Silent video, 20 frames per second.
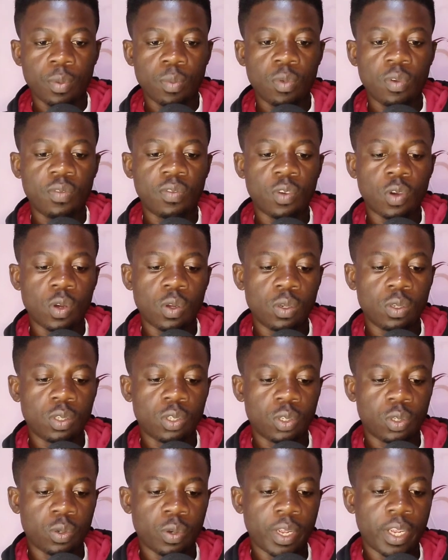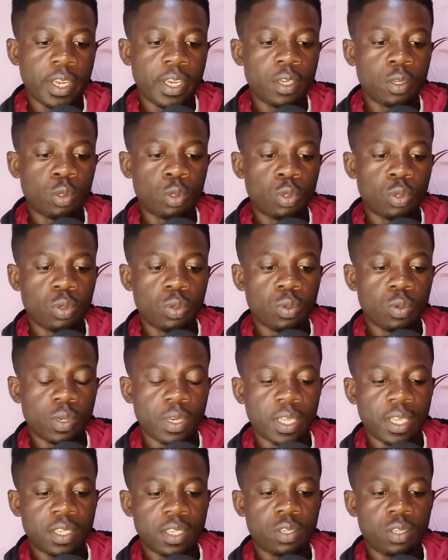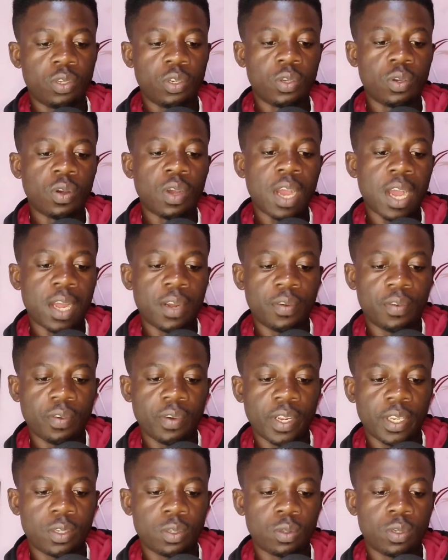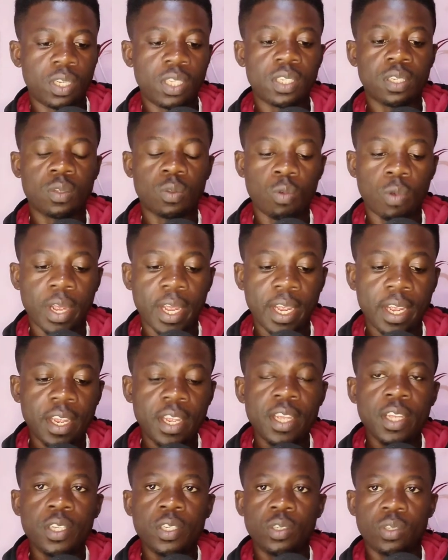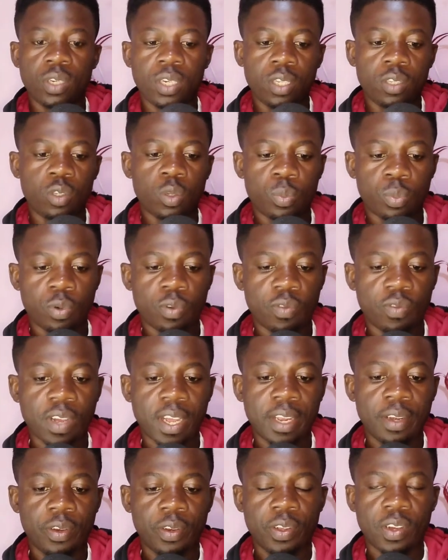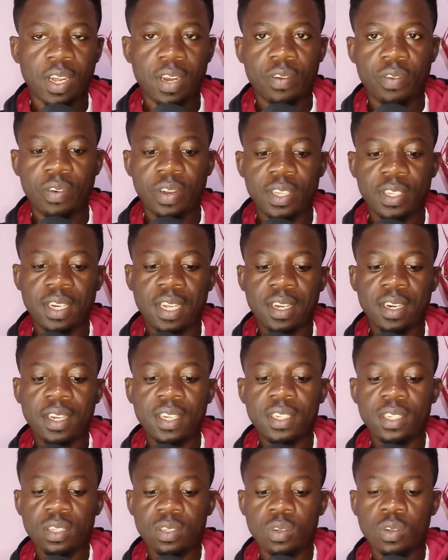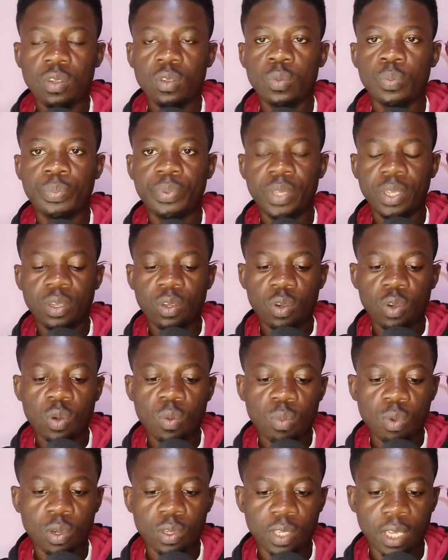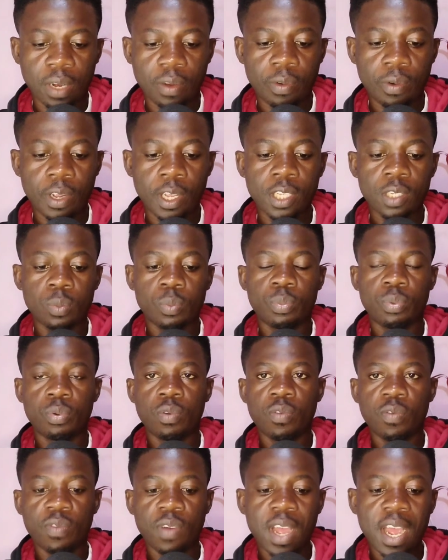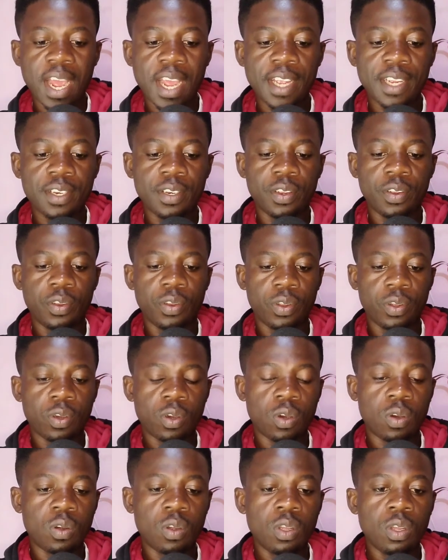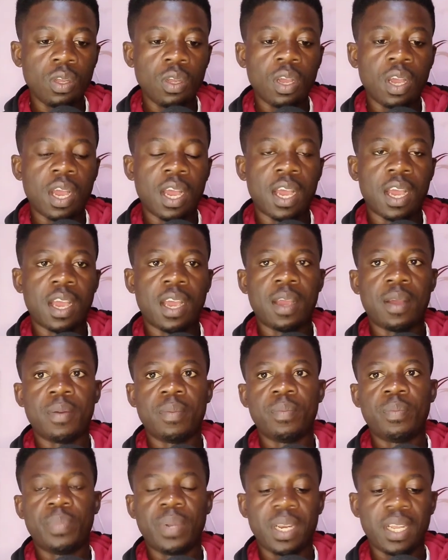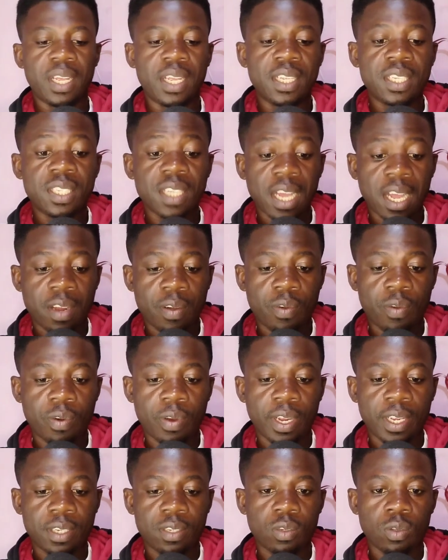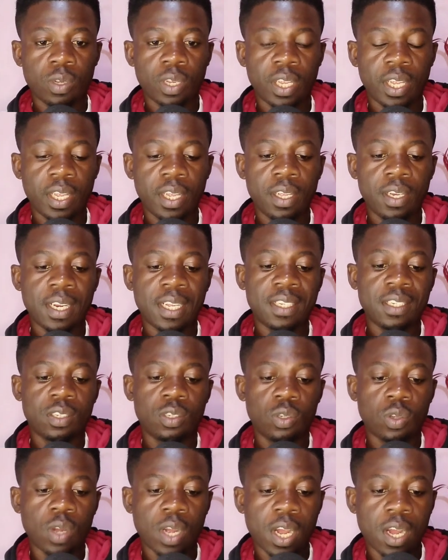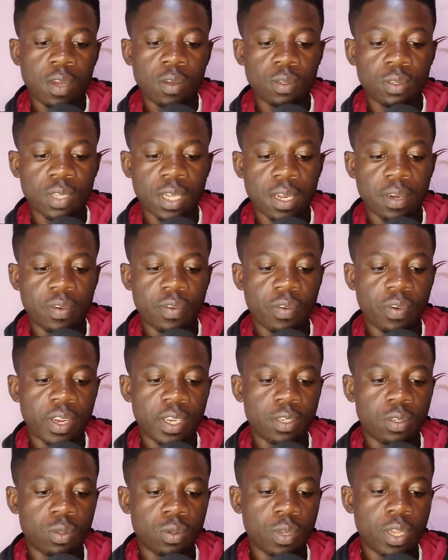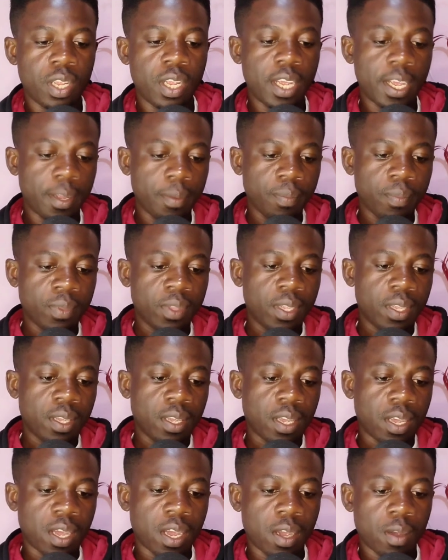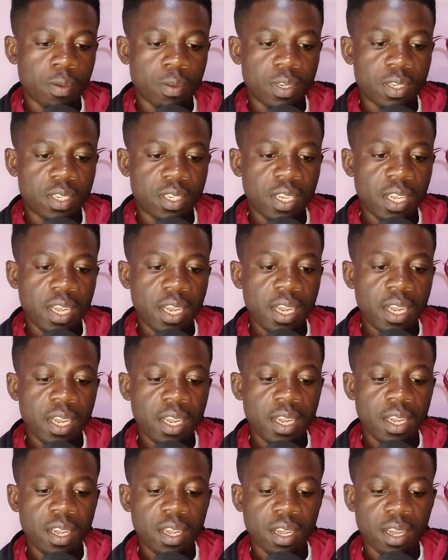move on straight to this, your address. So this is where you need to provide your address. Now this is not PO box address. Provide your place address. Okay, that is your house address. So here I will say